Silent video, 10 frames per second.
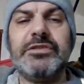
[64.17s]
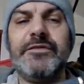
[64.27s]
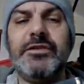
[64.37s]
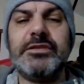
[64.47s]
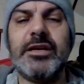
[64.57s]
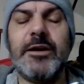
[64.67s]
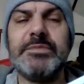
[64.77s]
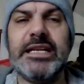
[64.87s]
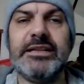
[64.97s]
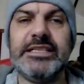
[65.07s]
a few times,
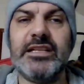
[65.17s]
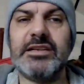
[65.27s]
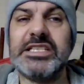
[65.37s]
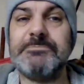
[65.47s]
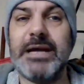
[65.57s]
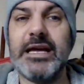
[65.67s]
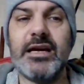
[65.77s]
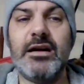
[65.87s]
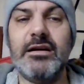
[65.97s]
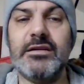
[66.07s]
and now these are like spare
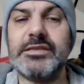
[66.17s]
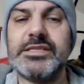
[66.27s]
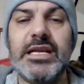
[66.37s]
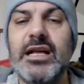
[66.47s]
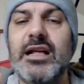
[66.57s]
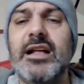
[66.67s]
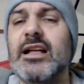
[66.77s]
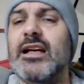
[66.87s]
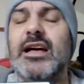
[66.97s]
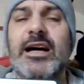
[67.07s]
cards.
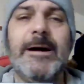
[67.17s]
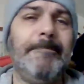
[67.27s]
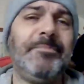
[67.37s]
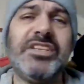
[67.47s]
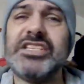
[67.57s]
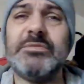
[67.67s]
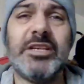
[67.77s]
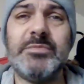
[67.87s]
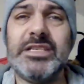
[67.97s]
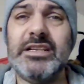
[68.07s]
Just
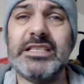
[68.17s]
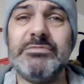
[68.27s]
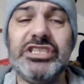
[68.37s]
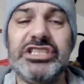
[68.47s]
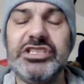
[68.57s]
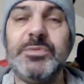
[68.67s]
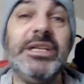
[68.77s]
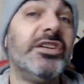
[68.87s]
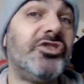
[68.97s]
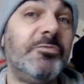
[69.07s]
sometimes as magicians, we
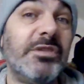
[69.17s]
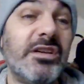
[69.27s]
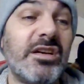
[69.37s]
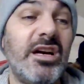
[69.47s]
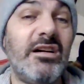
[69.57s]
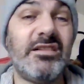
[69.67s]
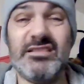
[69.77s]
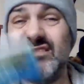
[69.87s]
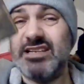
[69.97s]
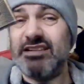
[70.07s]
need a duplicate card.
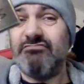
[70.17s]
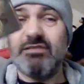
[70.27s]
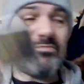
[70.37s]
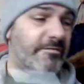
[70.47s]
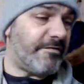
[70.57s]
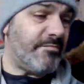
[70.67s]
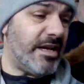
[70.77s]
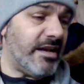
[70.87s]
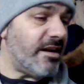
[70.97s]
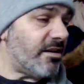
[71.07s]
I can grab one from
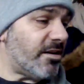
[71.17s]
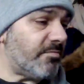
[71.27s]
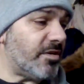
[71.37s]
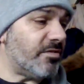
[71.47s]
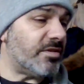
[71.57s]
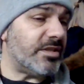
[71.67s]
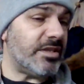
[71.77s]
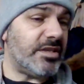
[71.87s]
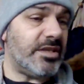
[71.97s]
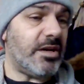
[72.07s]
here and I'm good to
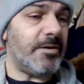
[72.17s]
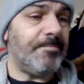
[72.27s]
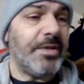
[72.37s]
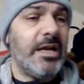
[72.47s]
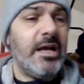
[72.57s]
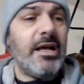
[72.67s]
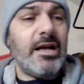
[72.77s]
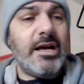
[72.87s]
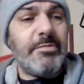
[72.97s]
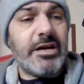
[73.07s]
go.
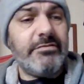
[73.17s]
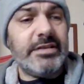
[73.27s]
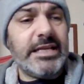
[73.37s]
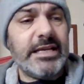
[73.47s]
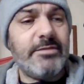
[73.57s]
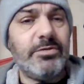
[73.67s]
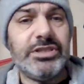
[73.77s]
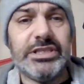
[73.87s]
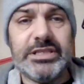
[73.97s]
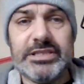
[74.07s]
My current deck,
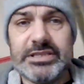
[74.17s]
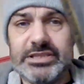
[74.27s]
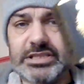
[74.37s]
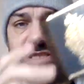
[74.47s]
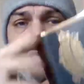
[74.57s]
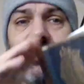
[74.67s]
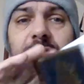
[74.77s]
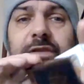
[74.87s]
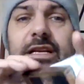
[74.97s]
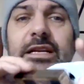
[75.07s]
which is just
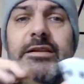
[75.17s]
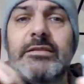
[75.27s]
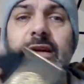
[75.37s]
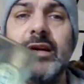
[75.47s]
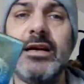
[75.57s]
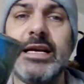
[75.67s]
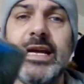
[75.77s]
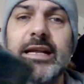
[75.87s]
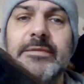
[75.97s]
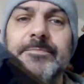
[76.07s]
over here.
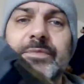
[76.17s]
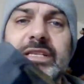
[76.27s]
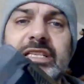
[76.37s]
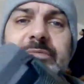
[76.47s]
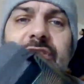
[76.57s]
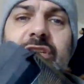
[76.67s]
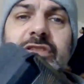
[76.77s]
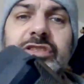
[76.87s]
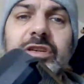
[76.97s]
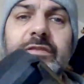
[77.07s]
Again, this gives me a chance to
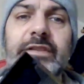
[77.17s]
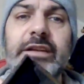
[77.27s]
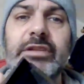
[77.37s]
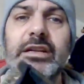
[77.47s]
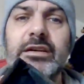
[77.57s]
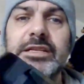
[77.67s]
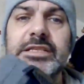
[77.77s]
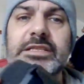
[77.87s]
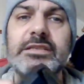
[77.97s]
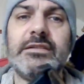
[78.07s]
show the very
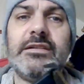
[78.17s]
nice